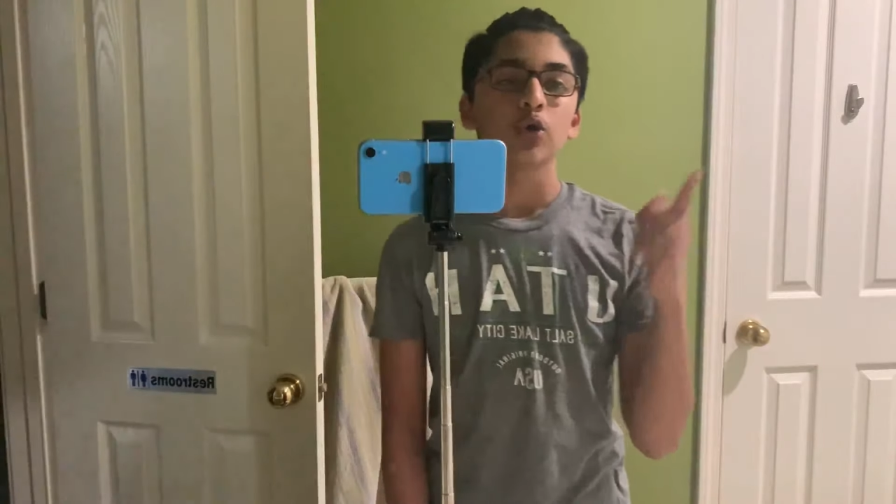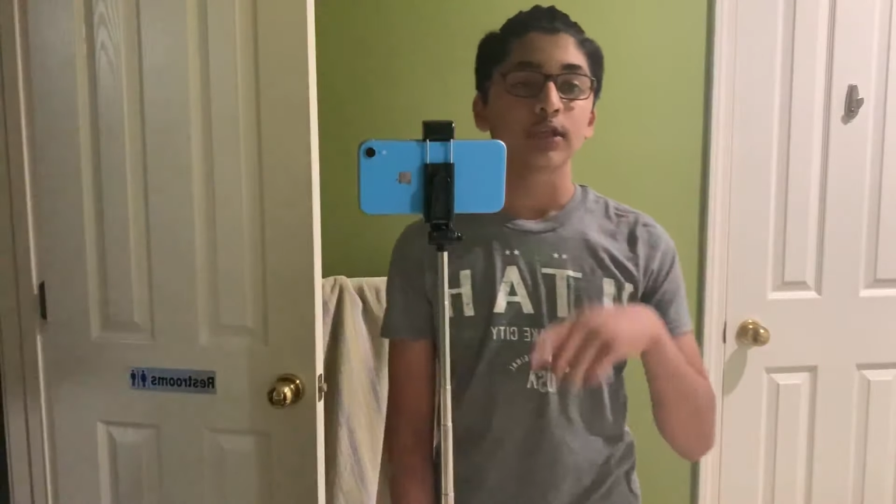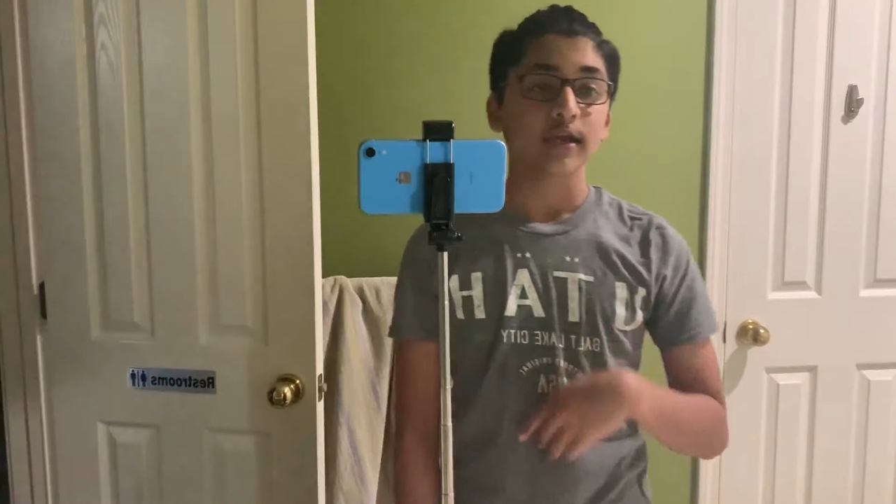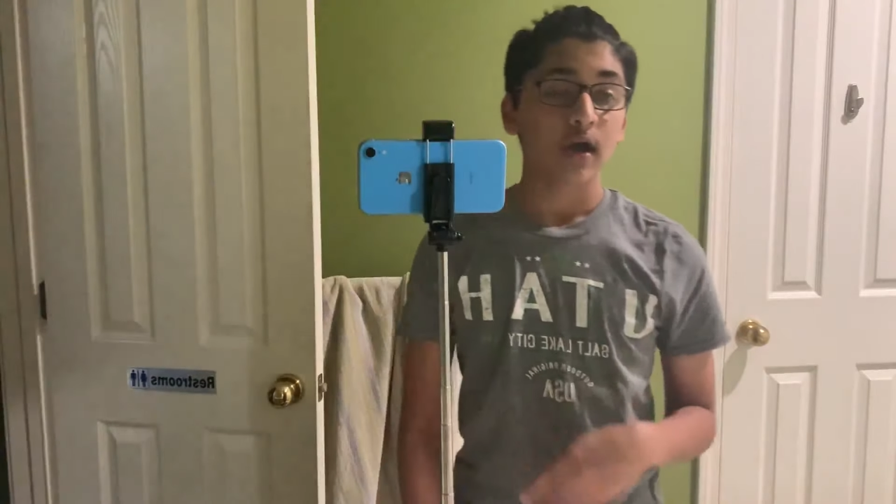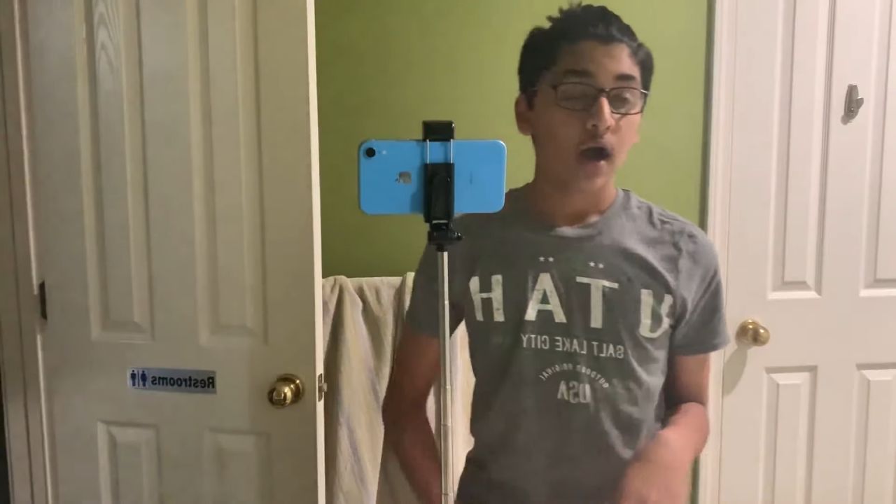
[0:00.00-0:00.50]
the
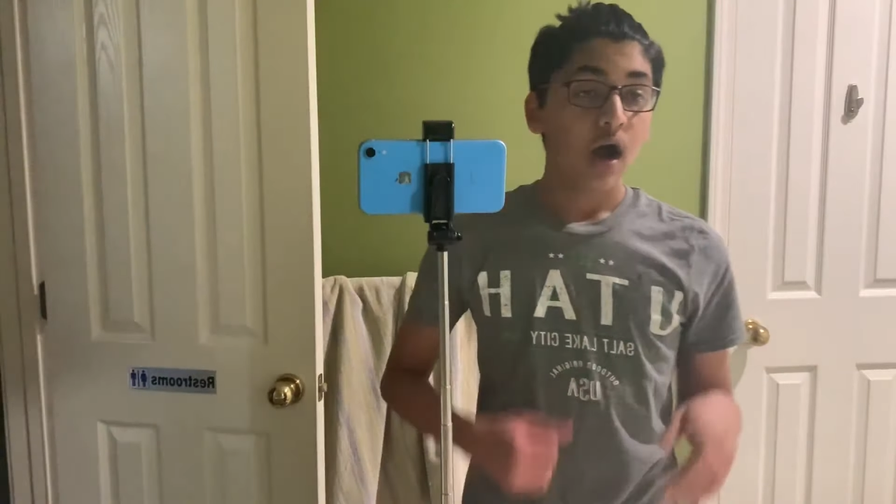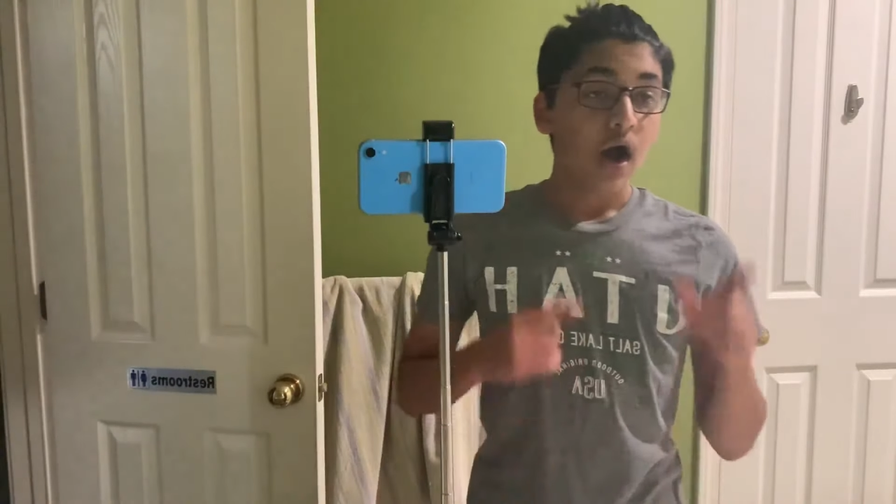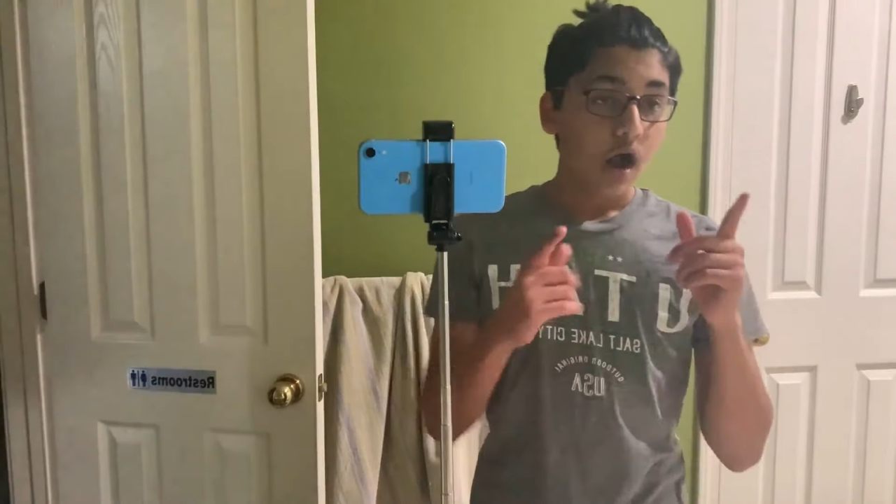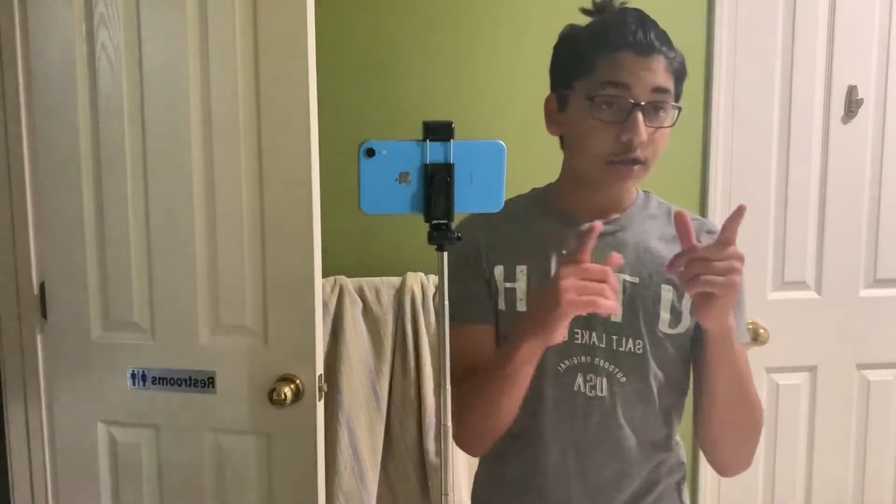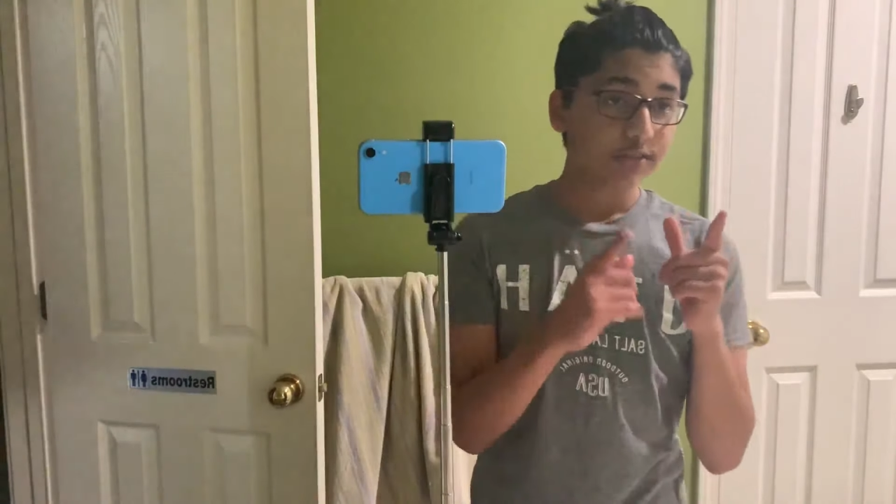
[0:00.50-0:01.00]
whole thing.
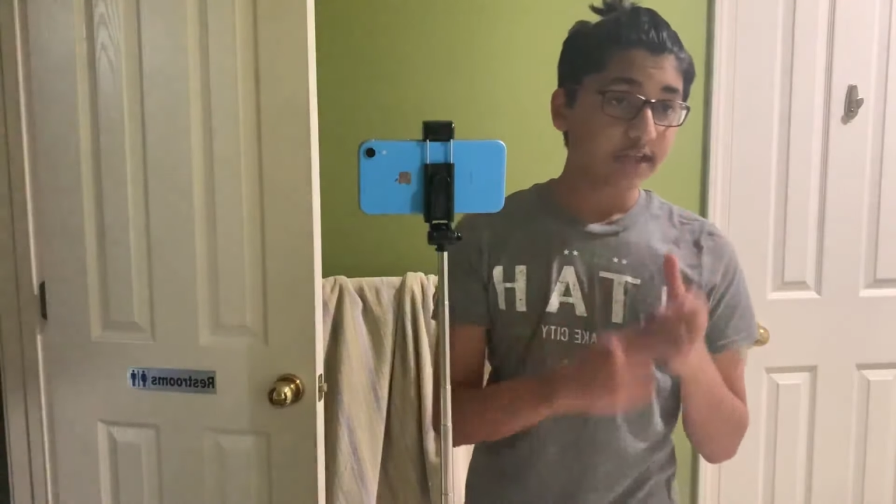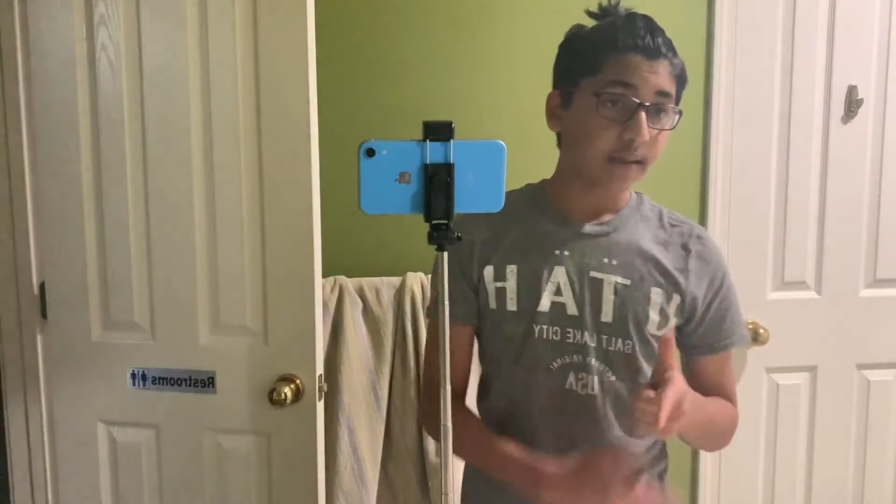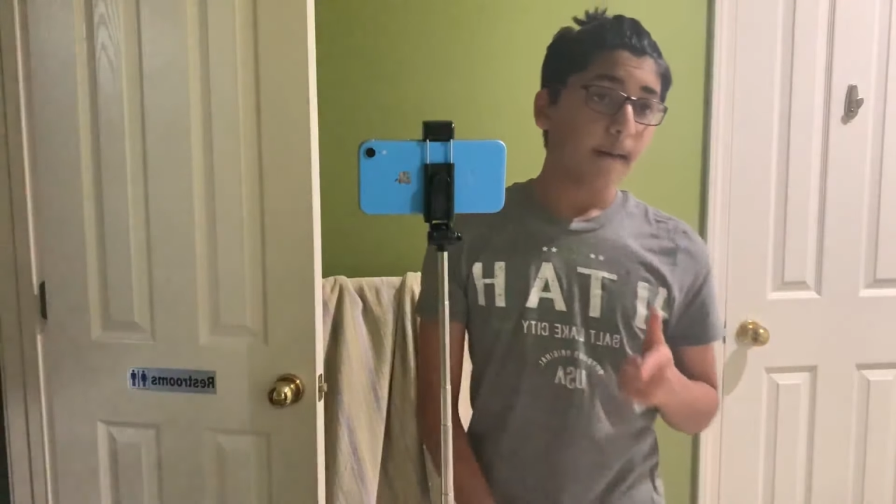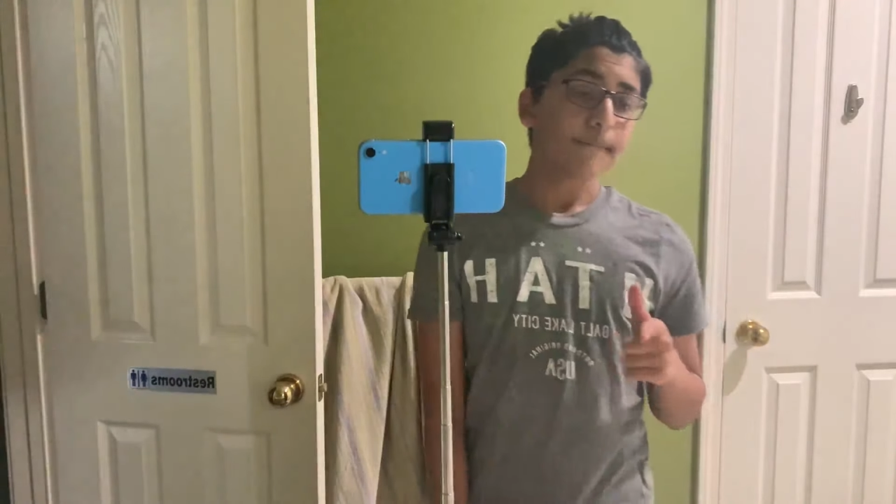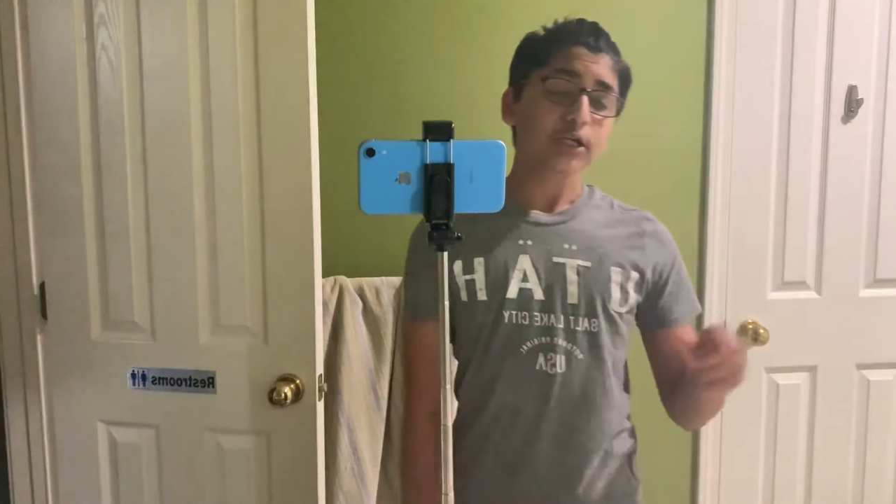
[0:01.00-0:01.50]
Another thing,